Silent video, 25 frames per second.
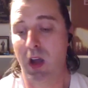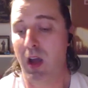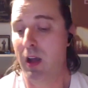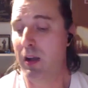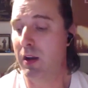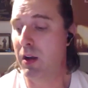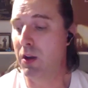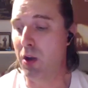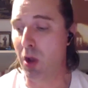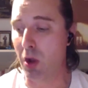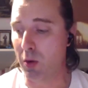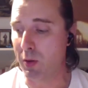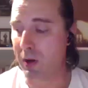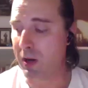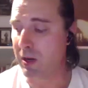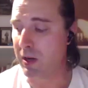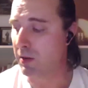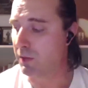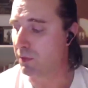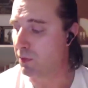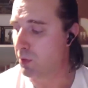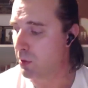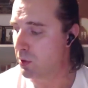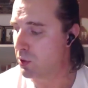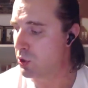I don't know, in
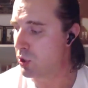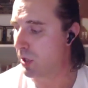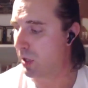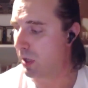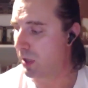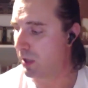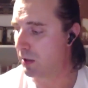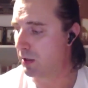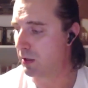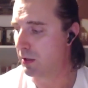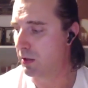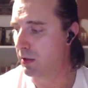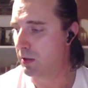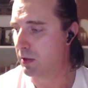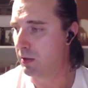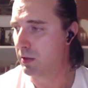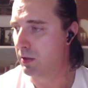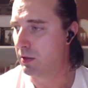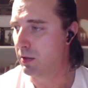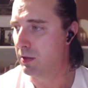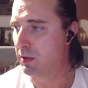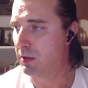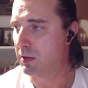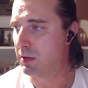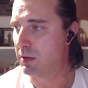the future,
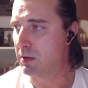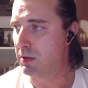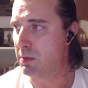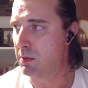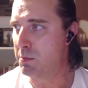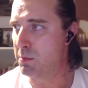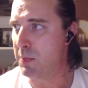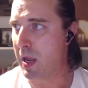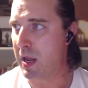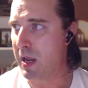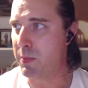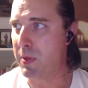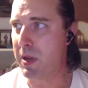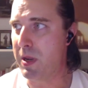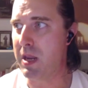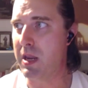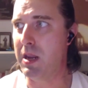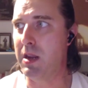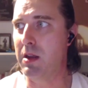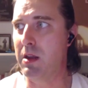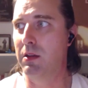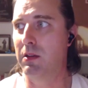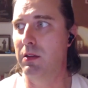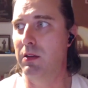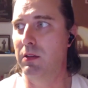
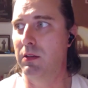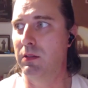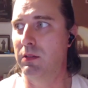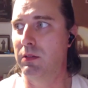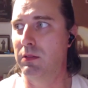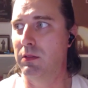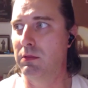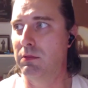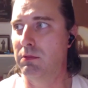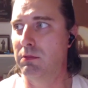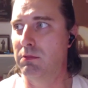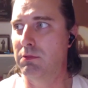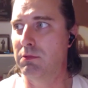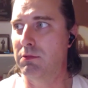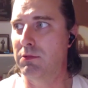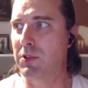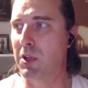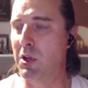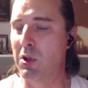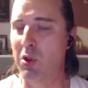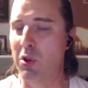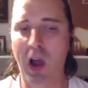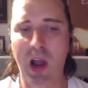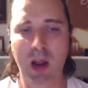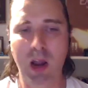maybe
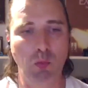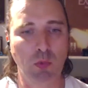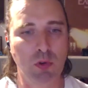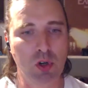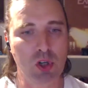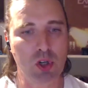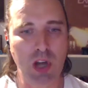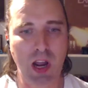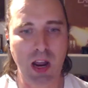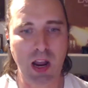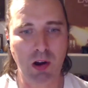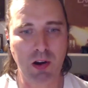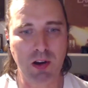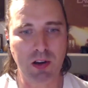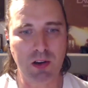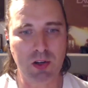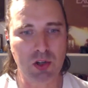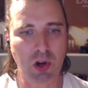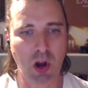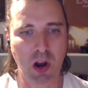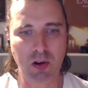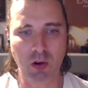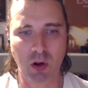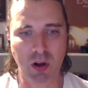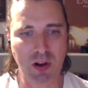the light will shine
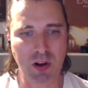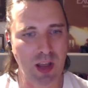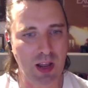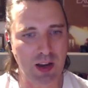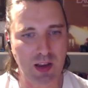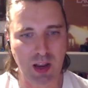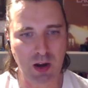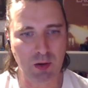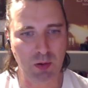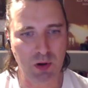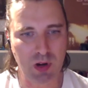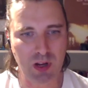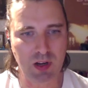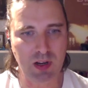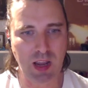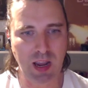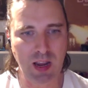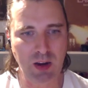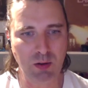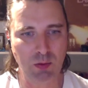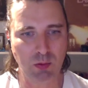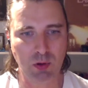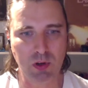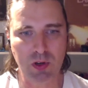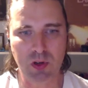on that area
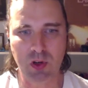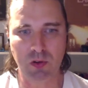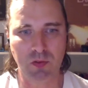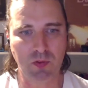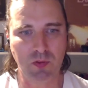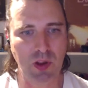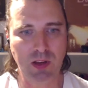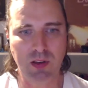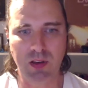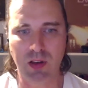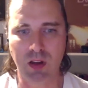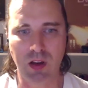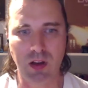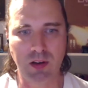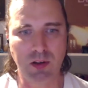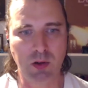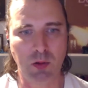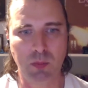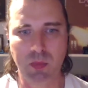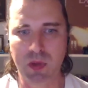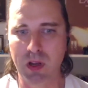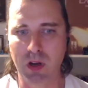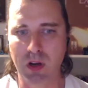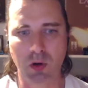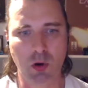again, or do you think that
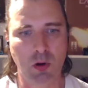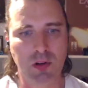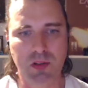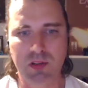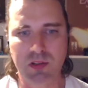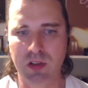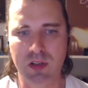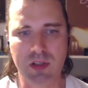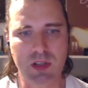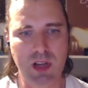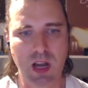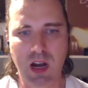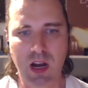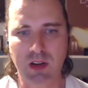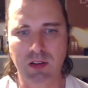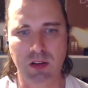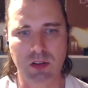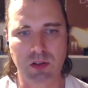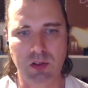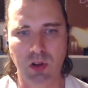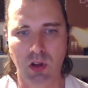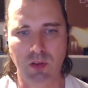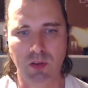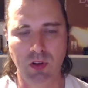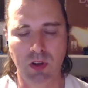there'll be a constant
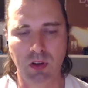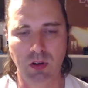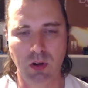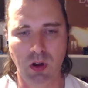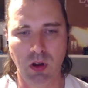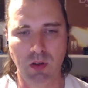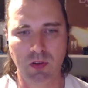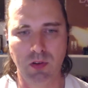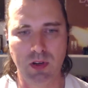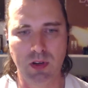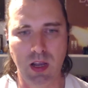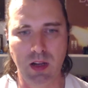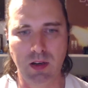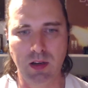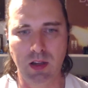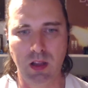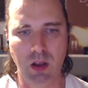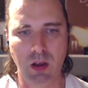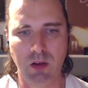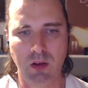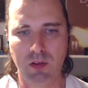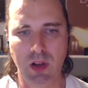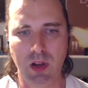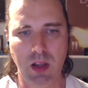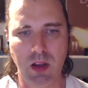darkness over
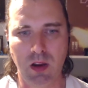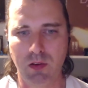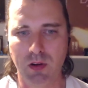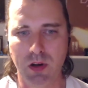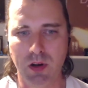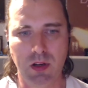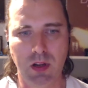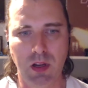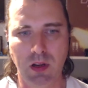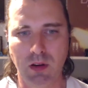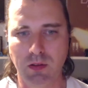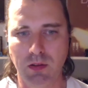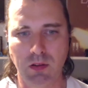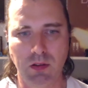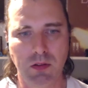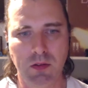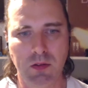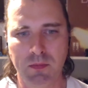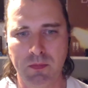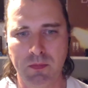that area there?